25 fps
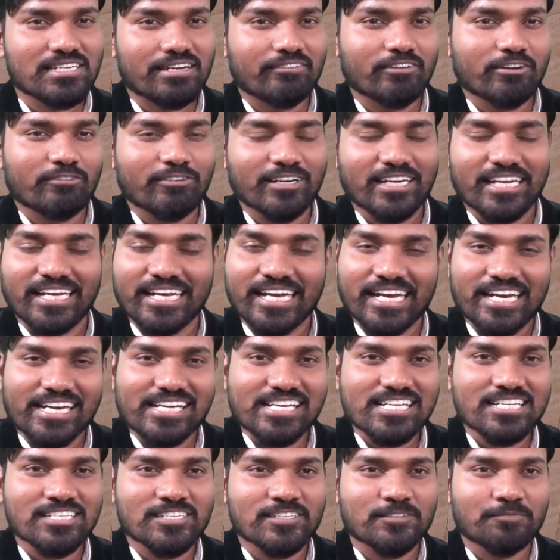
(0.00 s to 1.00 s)
level will
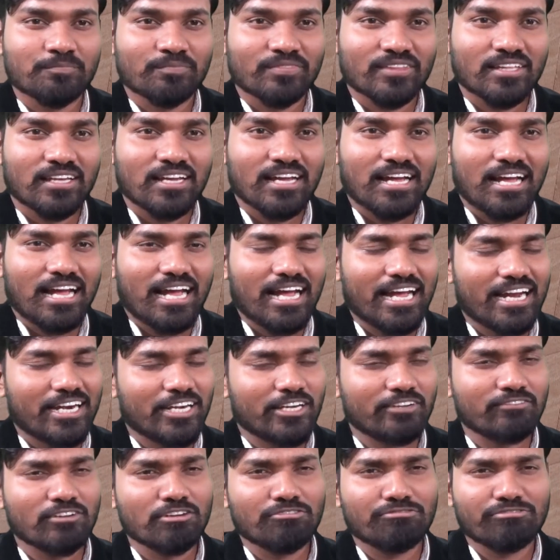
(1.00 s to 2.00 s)
increase
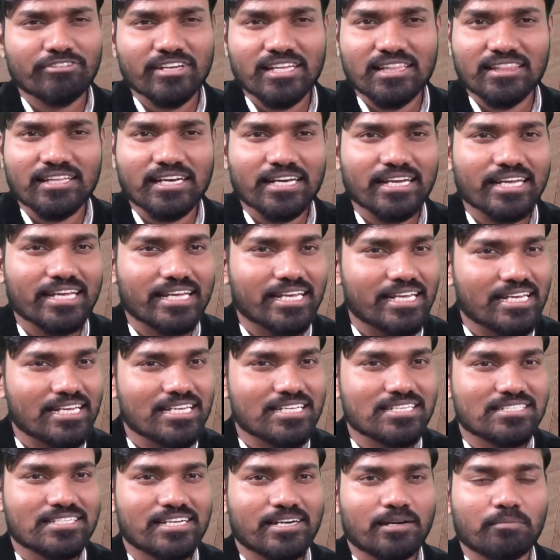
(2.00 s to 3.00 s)
and you will feel the
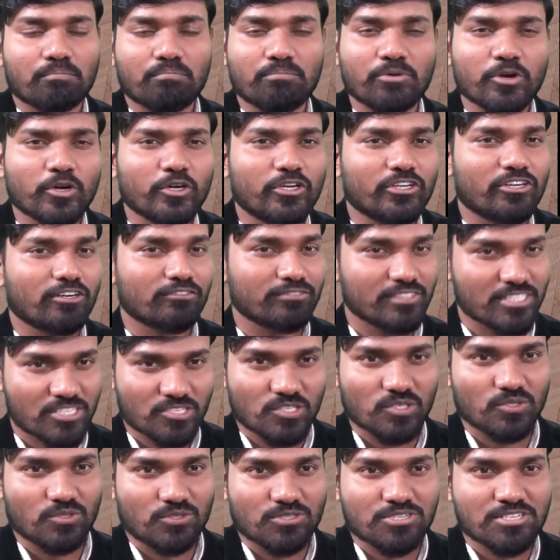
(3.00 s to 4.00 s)
ease and beauty of this
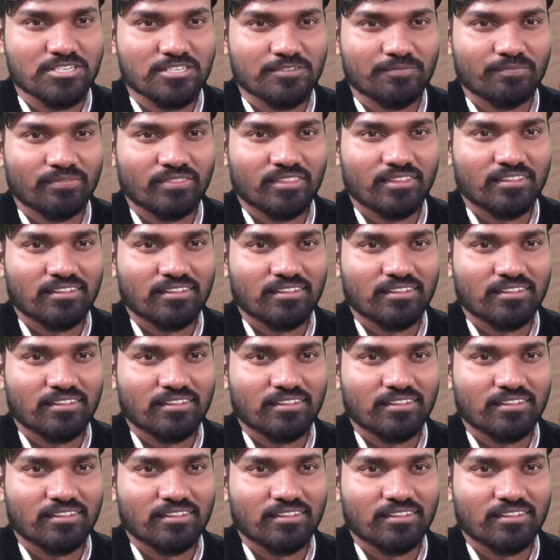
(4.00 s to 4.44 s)
course.